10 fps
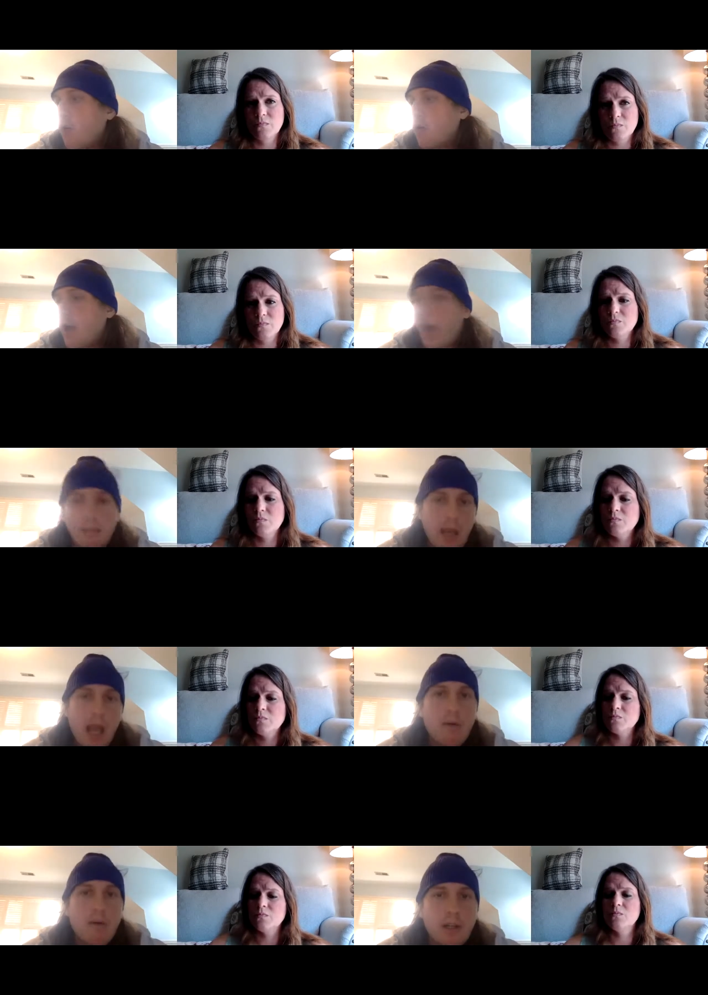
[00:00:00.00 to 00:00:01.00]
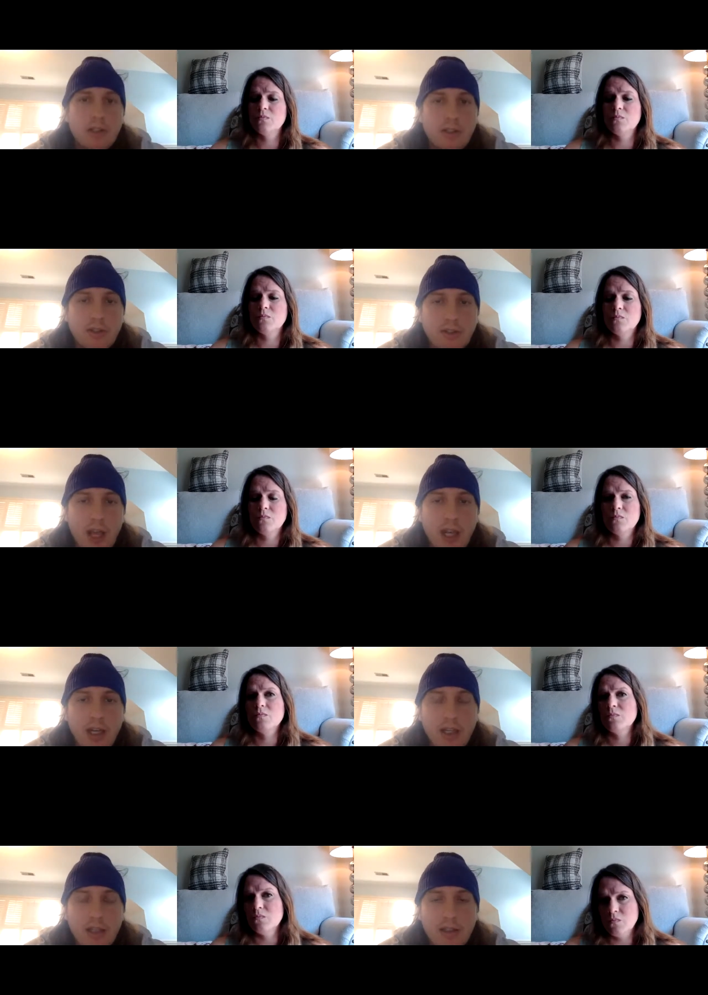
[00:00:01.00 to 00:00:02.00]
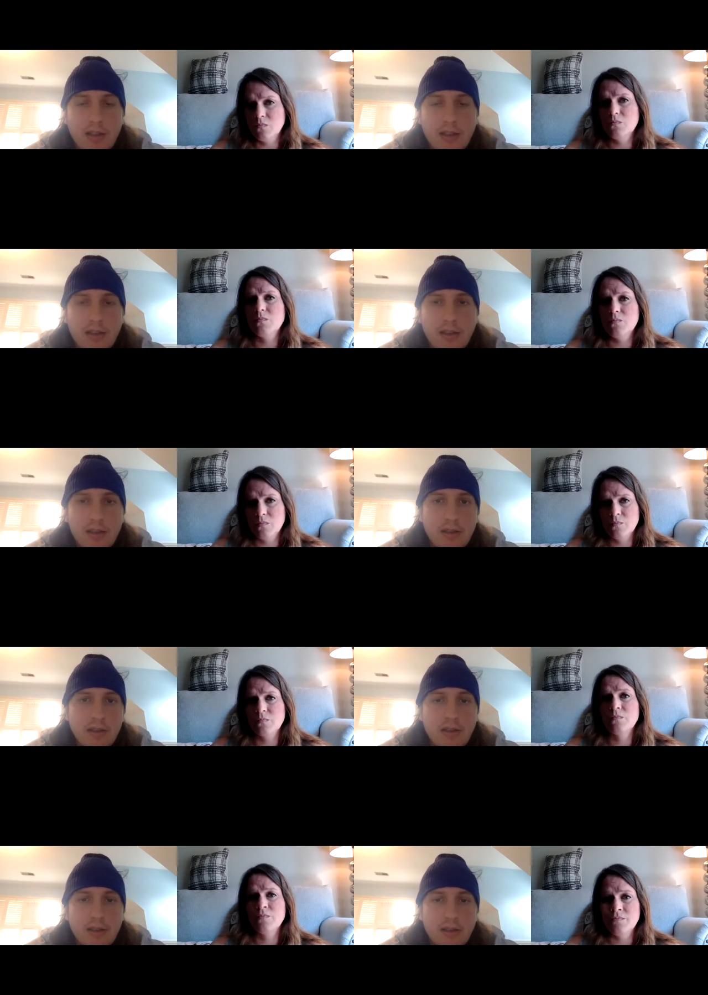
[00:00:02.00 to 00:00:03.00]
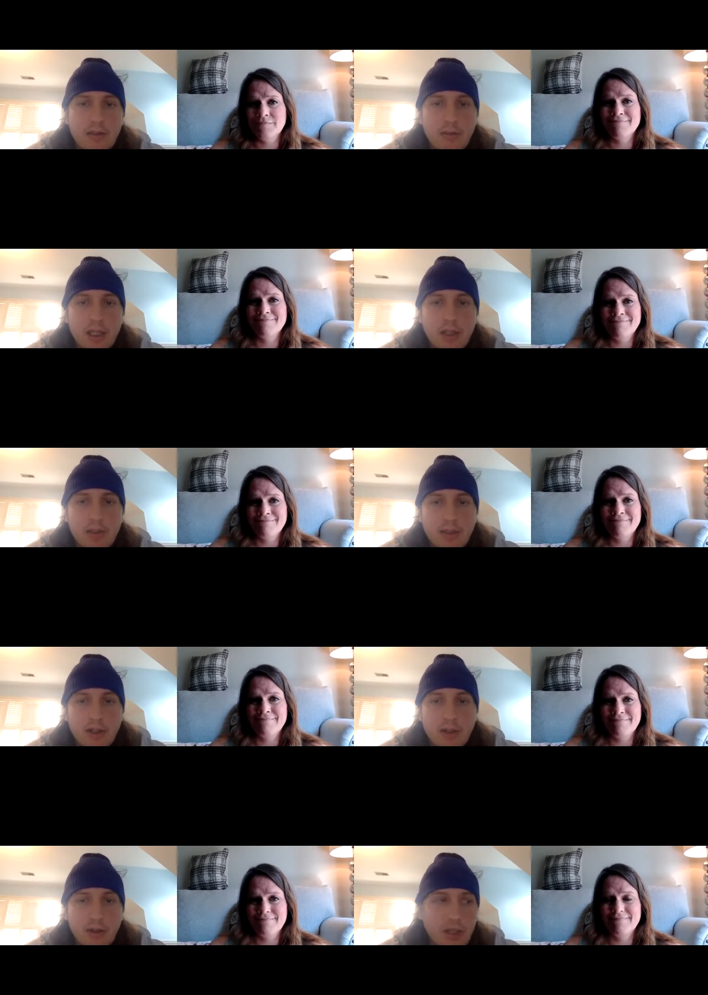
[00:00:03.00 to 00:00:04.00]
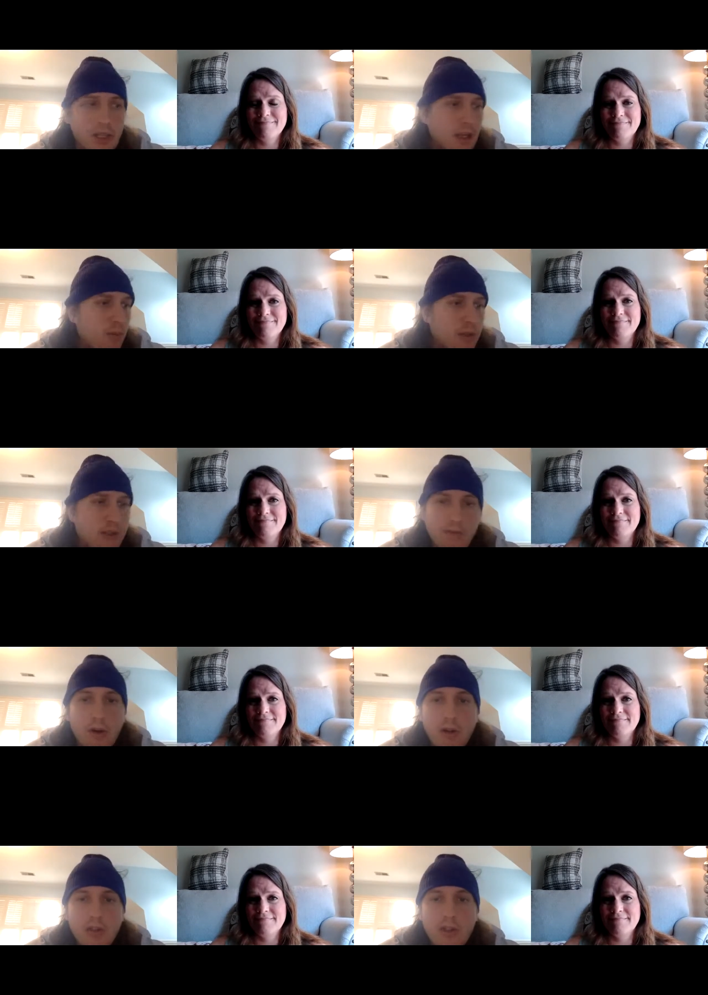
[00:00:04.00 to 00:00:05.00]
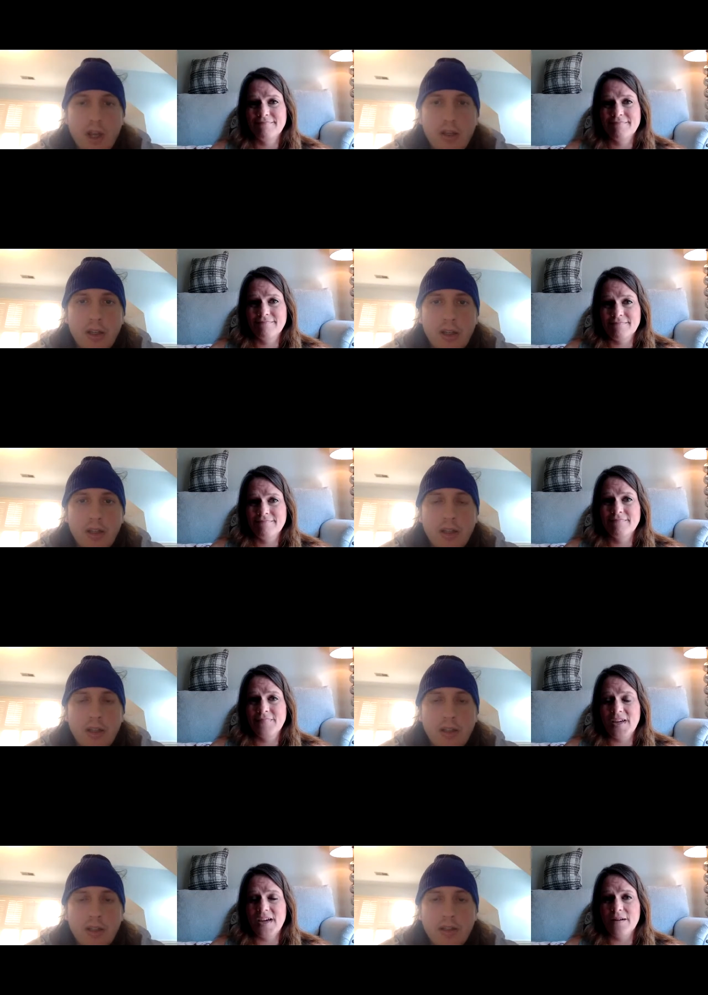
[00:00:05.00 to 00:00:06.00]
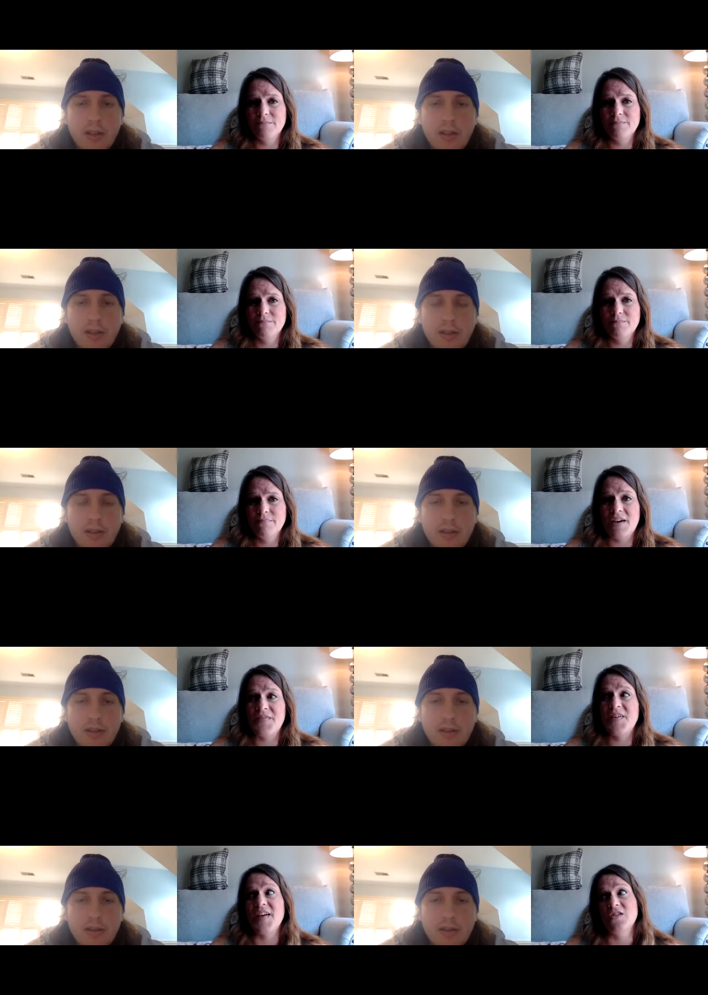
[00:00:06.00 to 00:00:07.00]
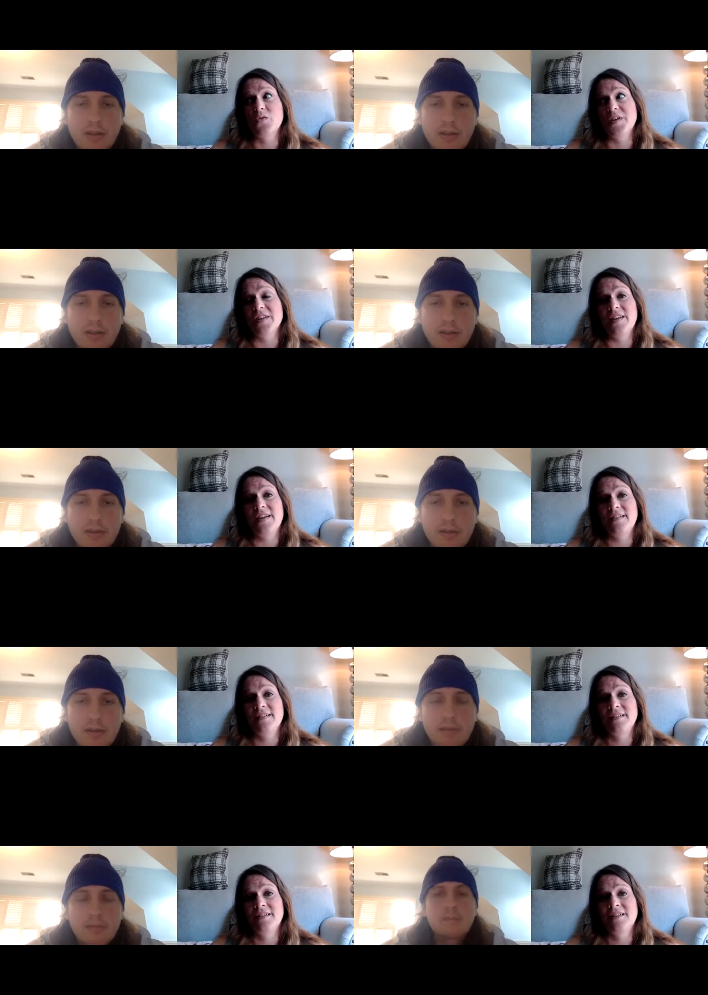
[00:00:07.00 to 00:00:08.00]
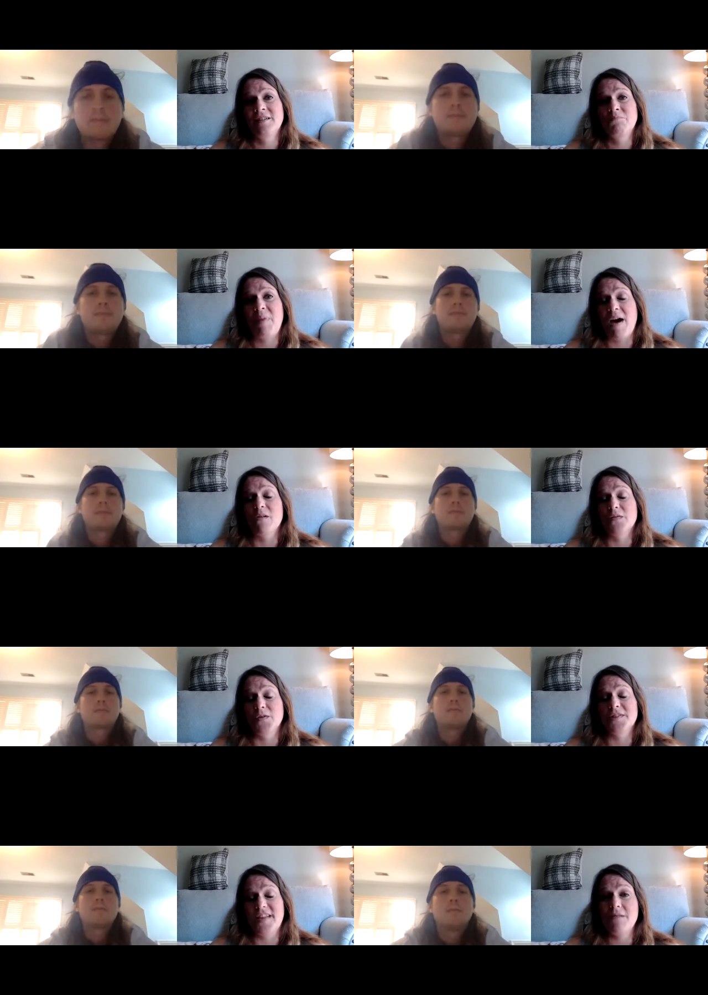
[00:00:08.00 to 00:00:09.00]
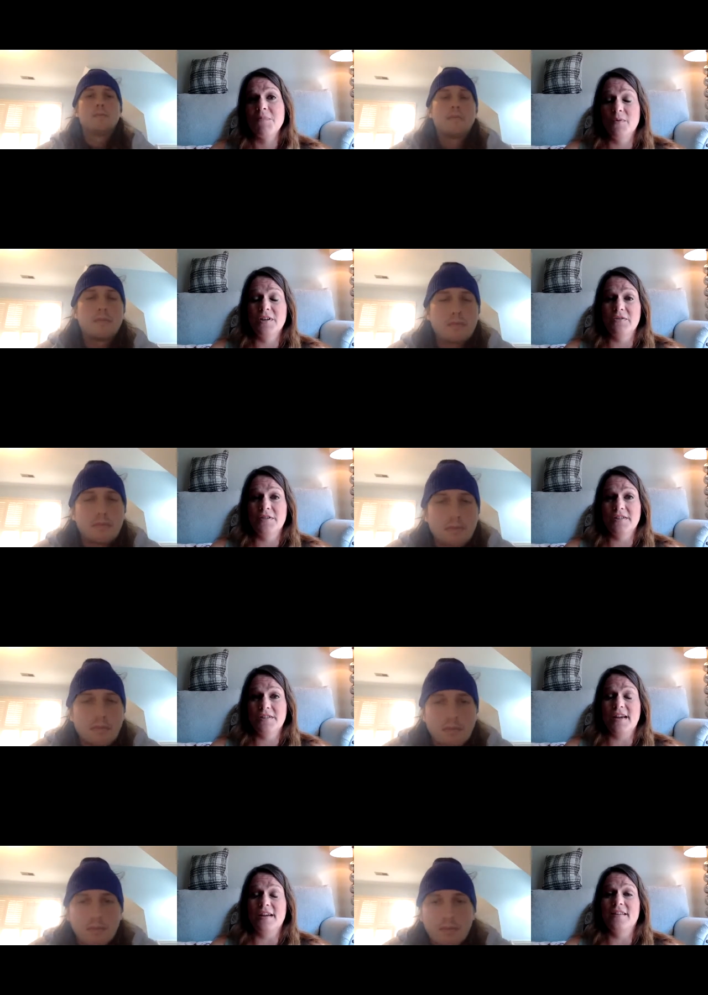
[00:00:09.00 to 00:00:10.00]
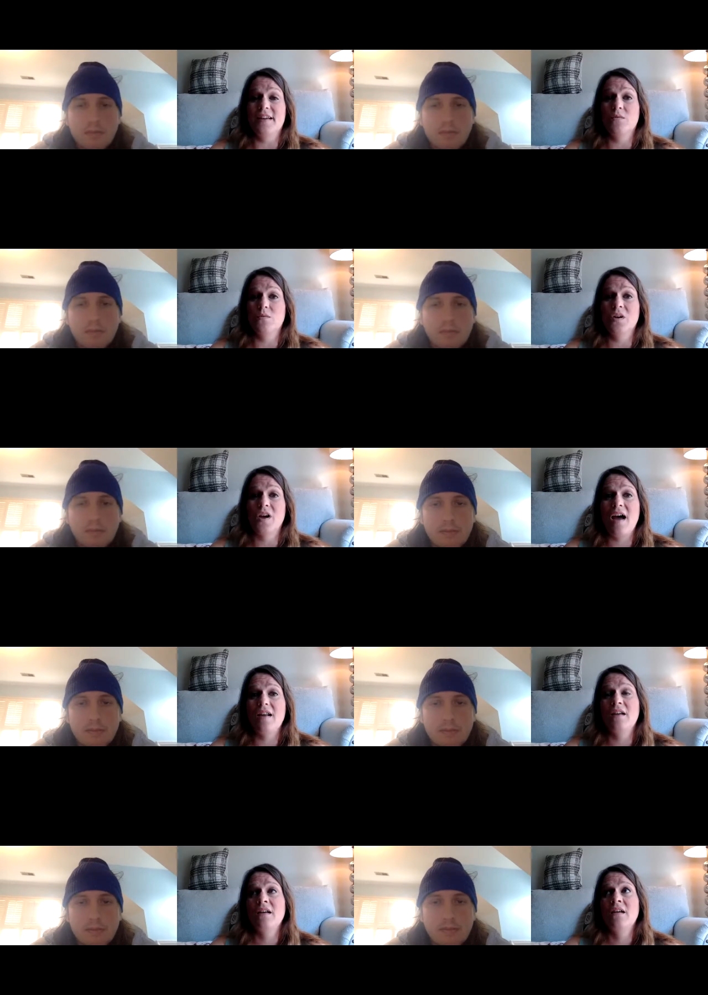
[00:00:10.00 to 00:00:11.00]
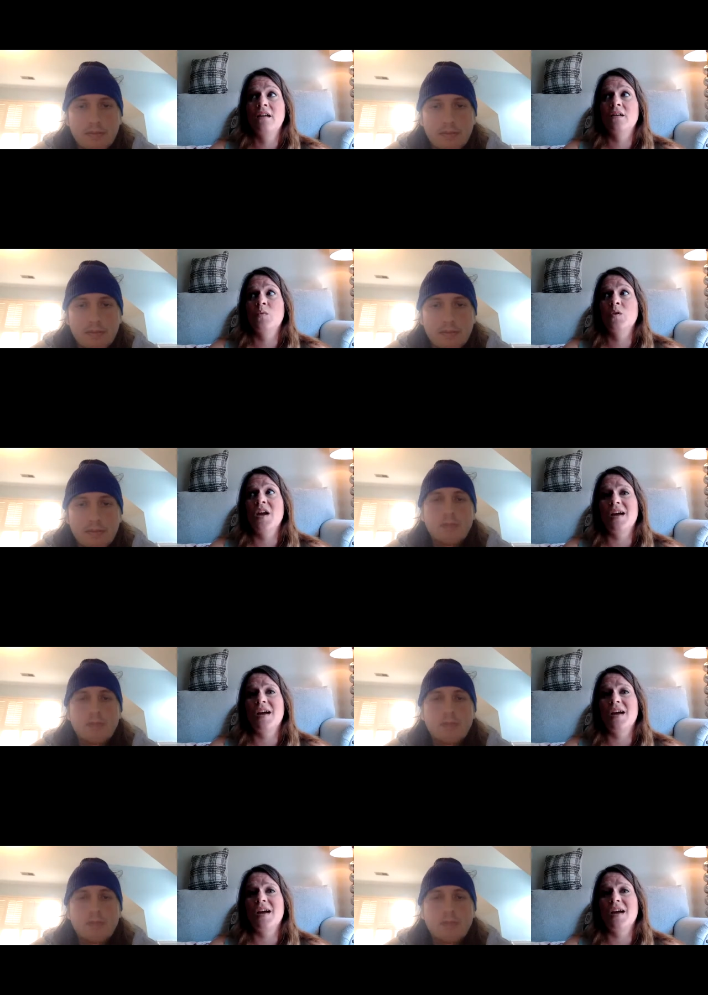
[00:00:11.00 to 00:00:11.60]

Speaker 1: we're not empowered as a society because you know you get what you focus on
Speaker 2: yeah i think that's a really powerful statement what you just said that we're not we're